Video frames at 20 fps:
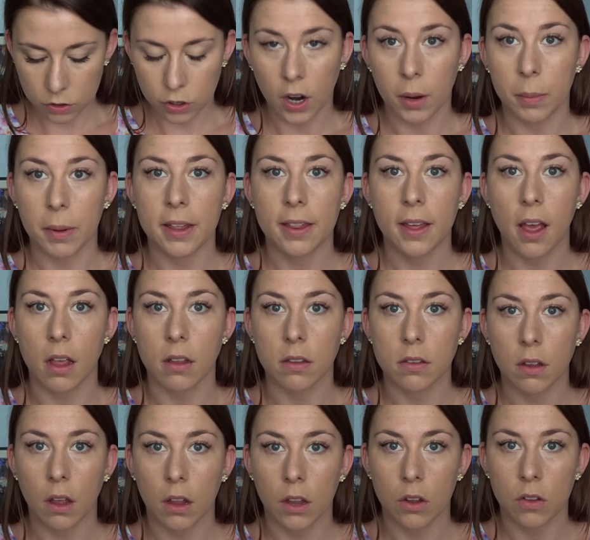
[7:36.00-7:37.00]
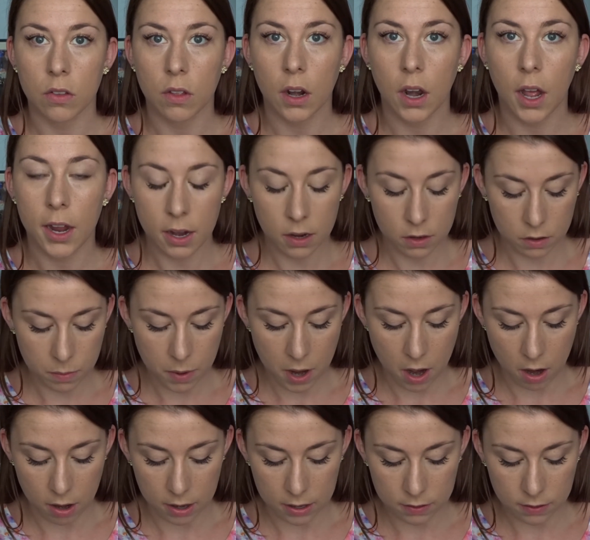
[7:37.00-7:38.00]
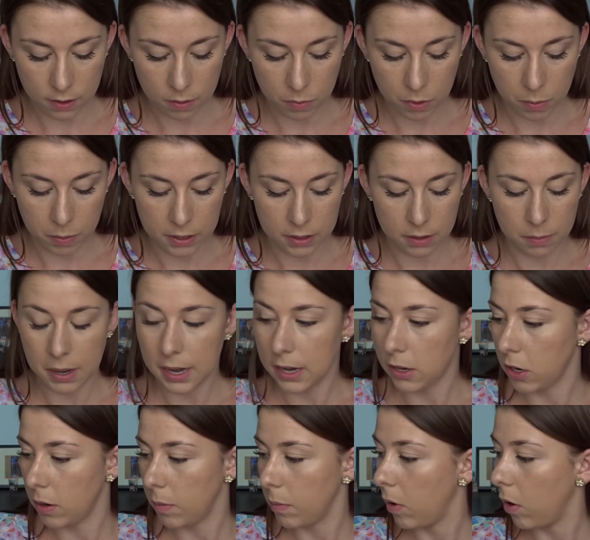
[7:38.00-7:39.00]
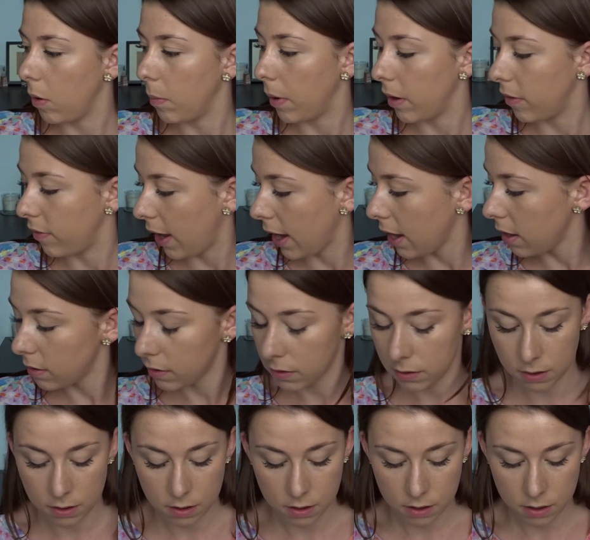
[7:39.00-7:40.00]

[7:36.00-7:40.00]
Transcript: try a bit of this. I use the light under my eyes and probably the medium on my face.